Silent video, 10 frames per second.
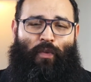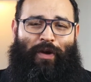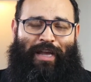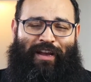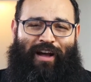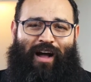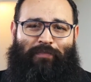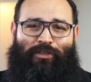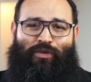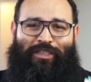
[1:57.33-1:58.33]
when he
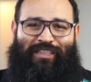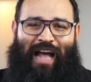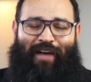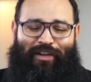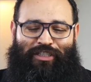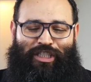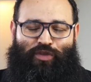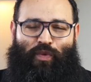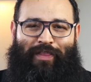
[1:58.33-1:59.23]
comes to establish his